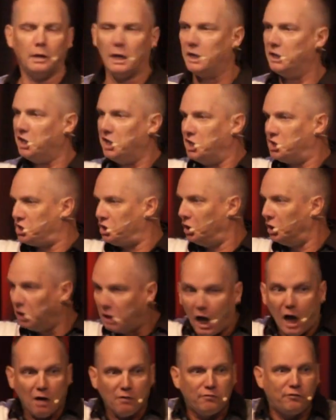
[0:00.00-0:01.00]
and in his
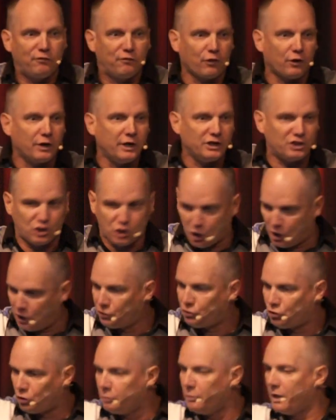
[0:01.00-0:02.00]
love for his
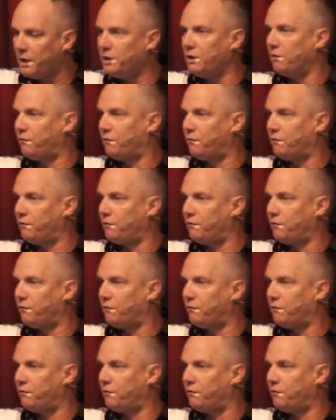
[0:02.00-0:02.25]
countrymen